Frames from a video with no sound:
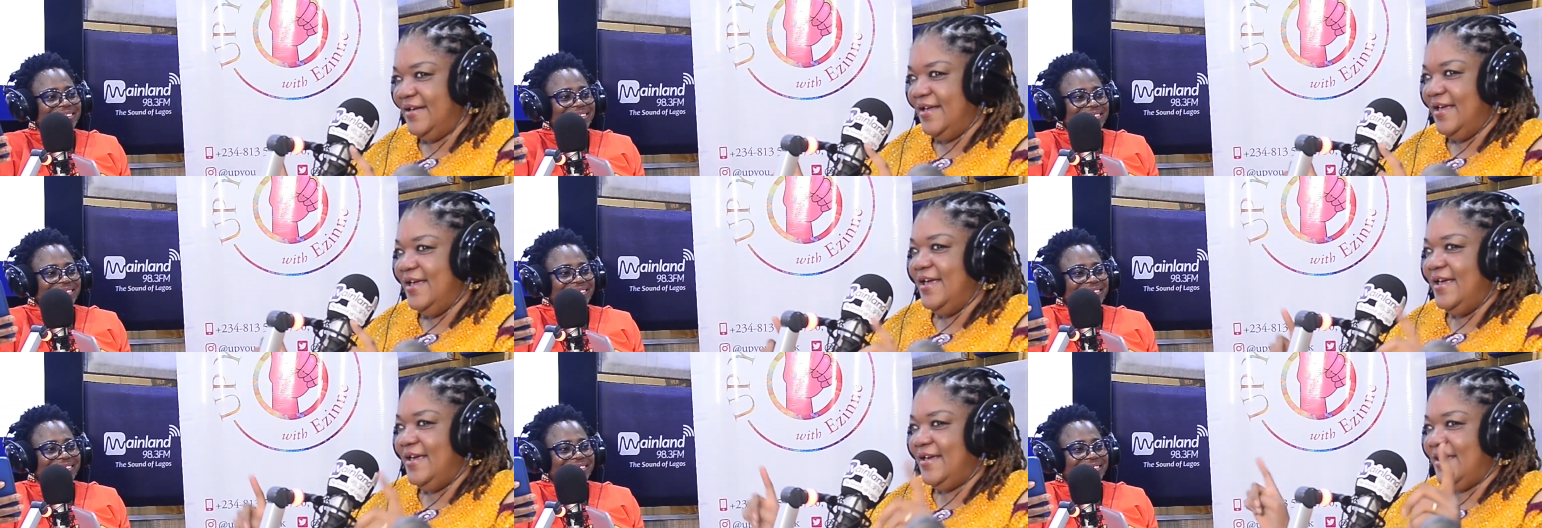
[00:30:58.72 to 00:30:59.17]

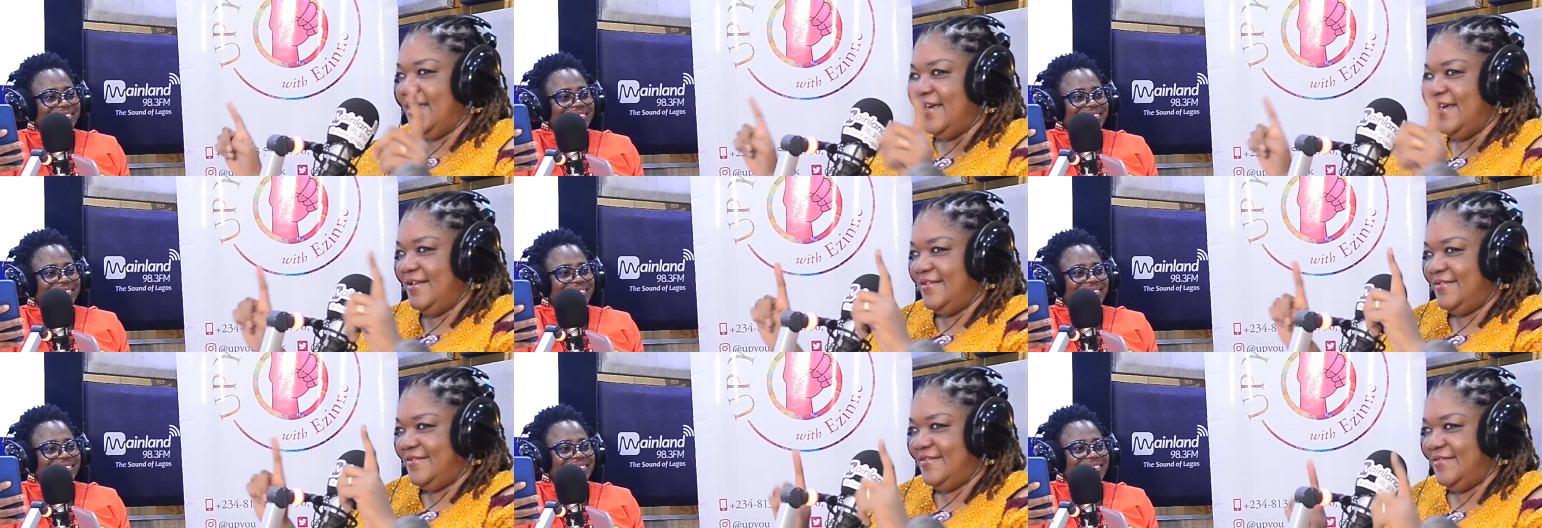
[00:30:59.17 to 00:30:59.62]
Speaker 1: mm-hmm.
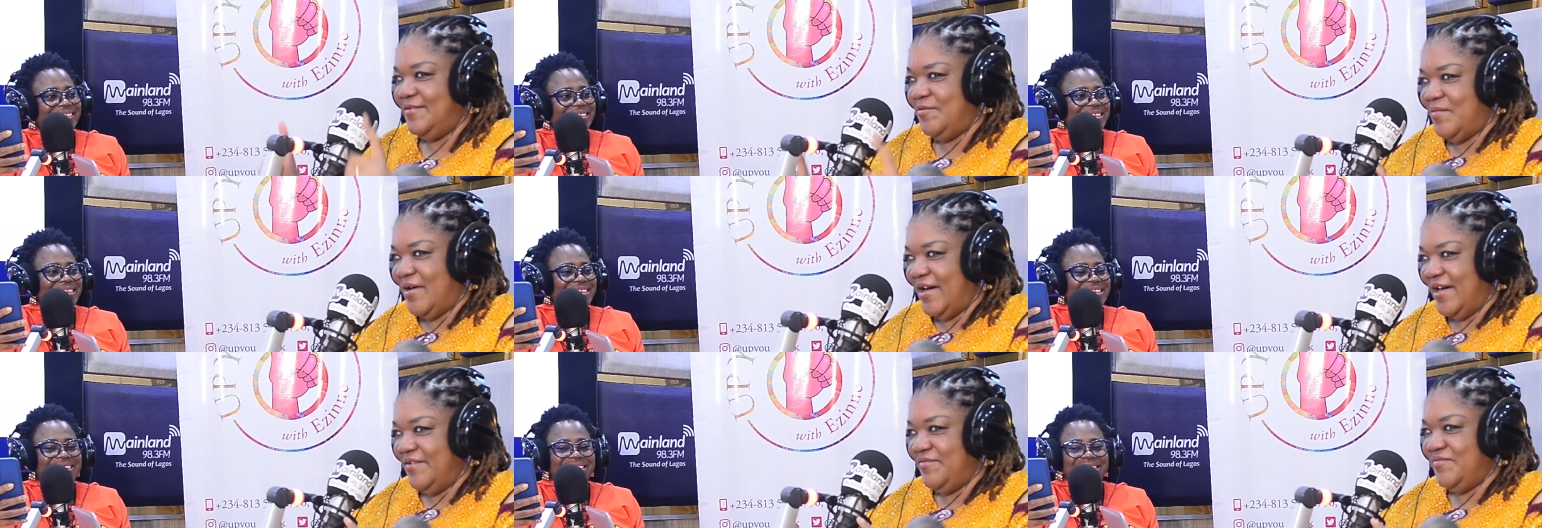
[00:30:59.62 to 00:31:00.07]
Kate, the
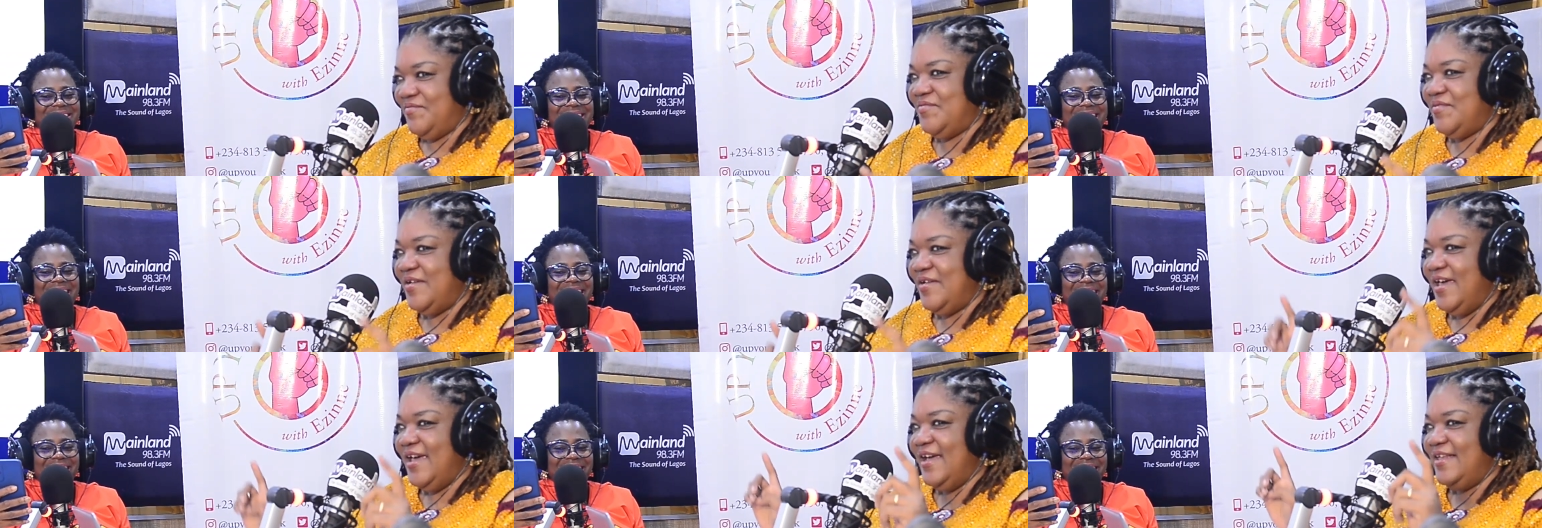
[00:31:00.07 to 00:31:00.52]
wife.
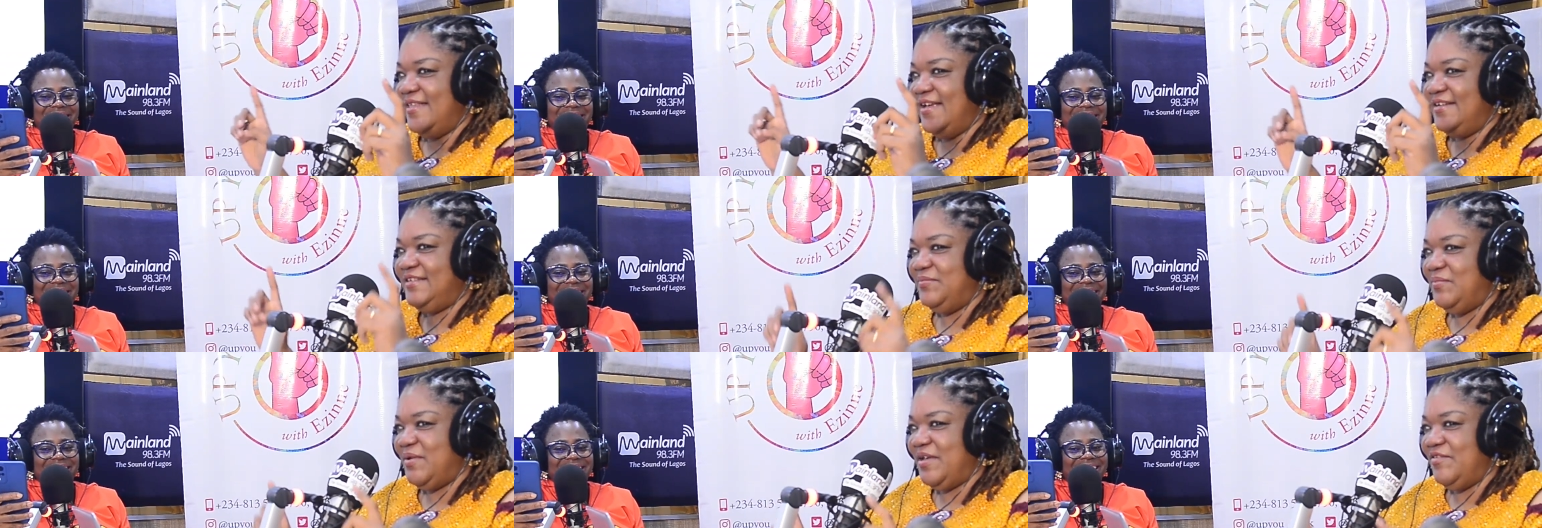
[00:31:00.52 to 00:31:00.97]
Uh-huh.
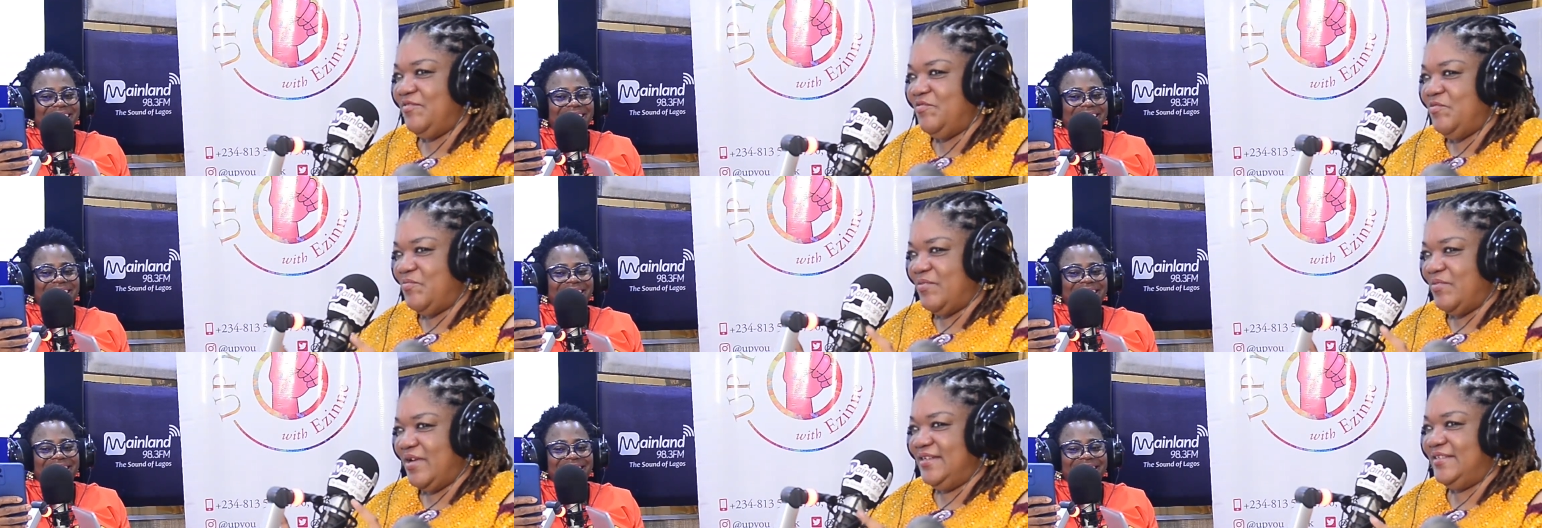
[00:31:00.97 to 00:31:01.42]
Then she begins
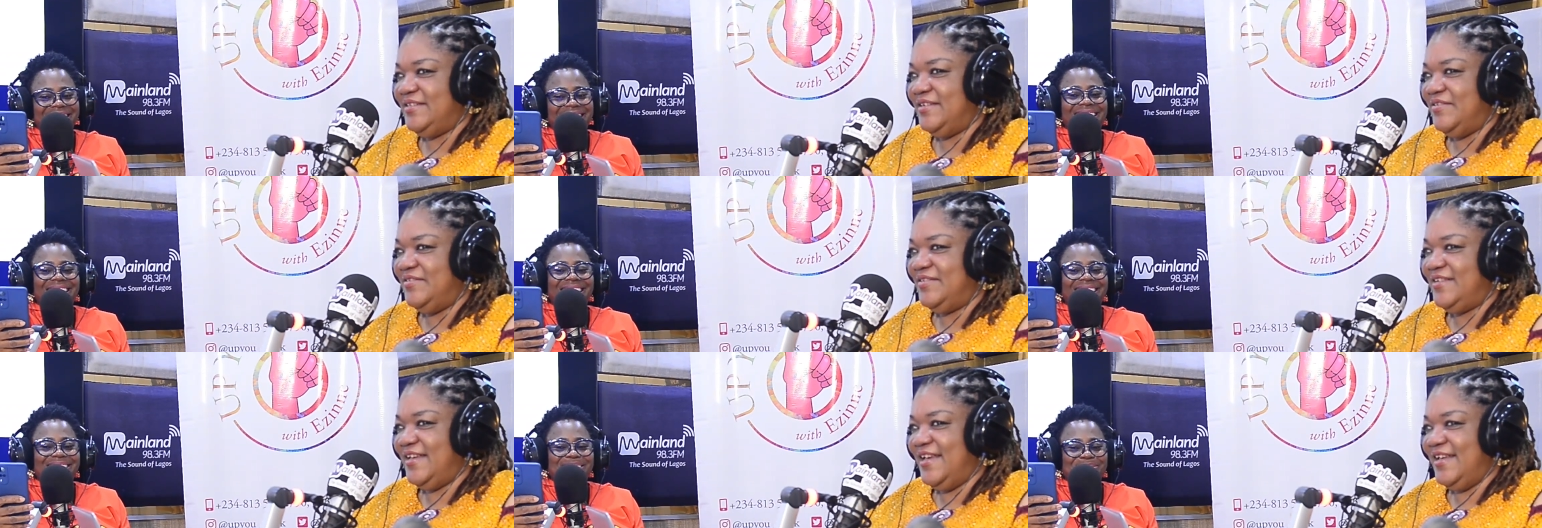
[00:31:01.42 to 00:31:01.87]
to branch
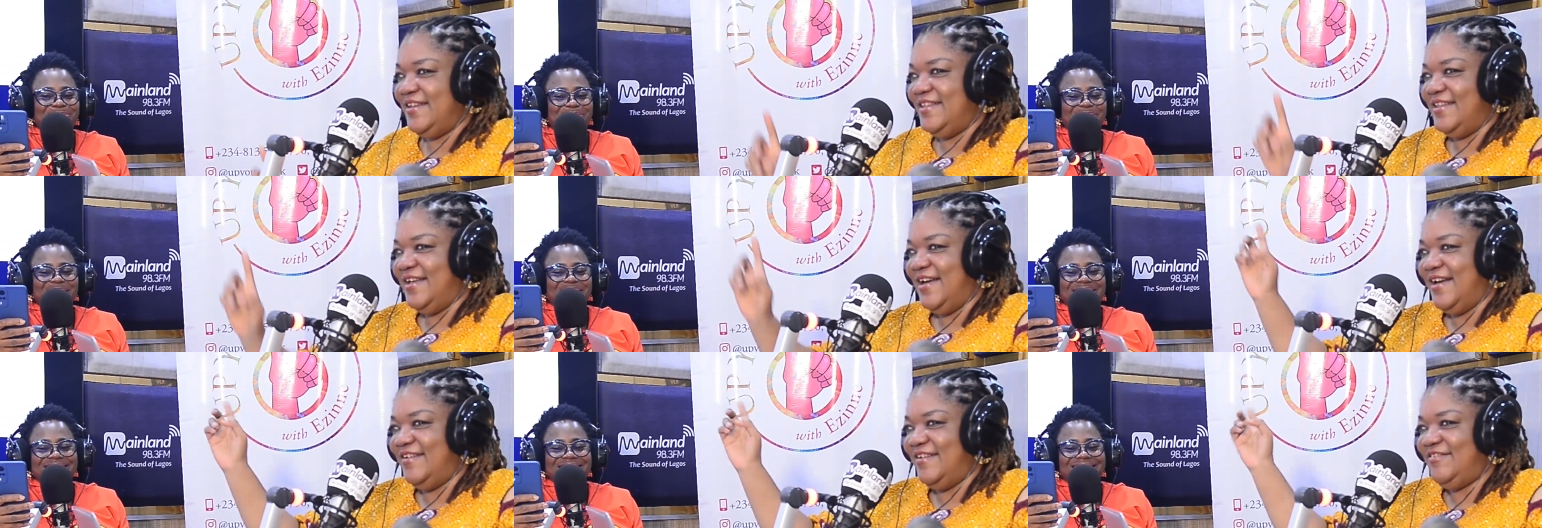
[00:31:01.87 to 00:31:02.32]
out. Kate
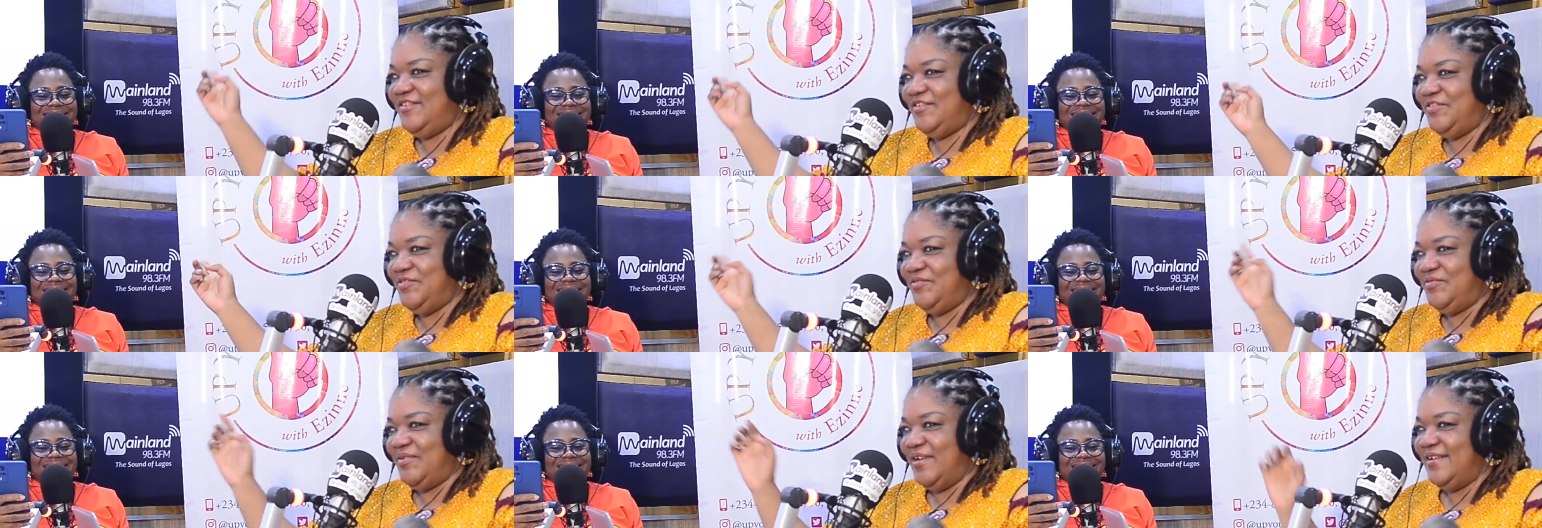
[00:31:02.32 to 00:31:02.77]
that has
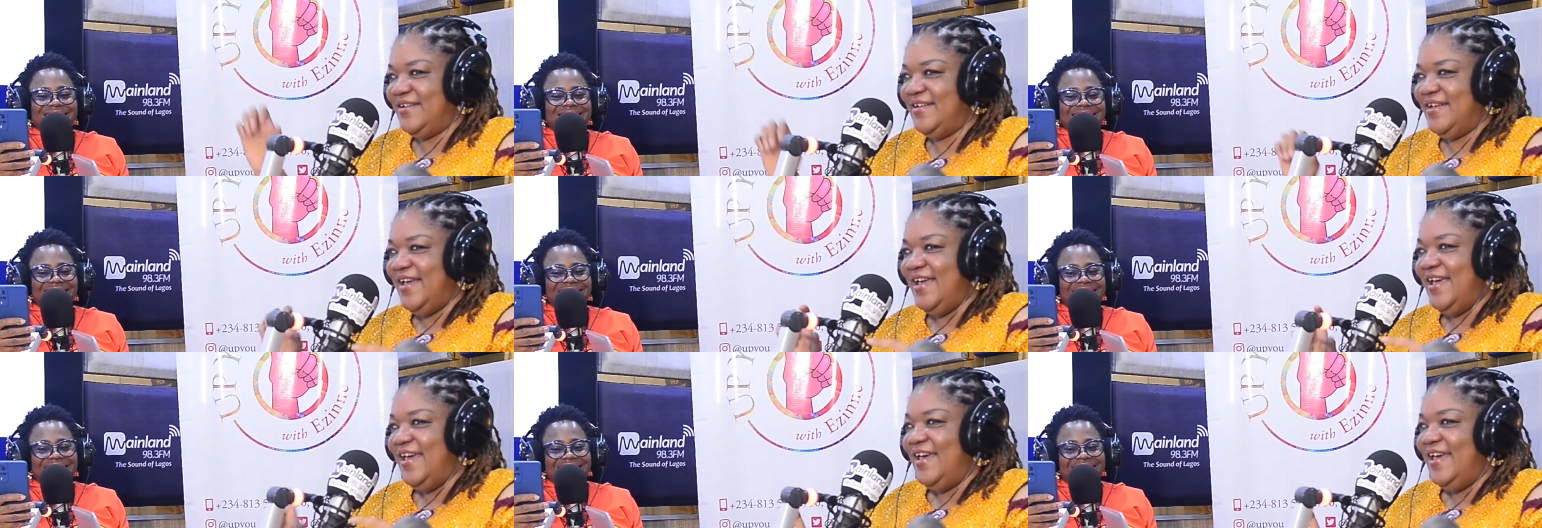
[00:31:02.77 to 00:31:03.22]
children.
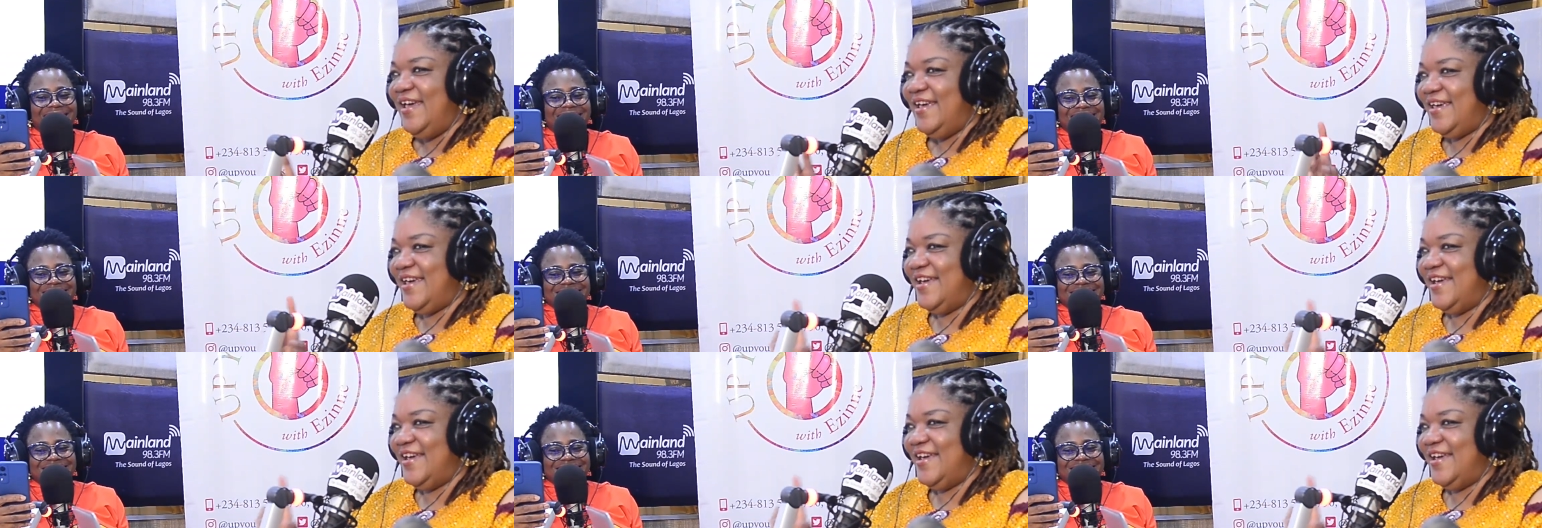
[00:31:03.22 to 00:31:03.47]
Yes.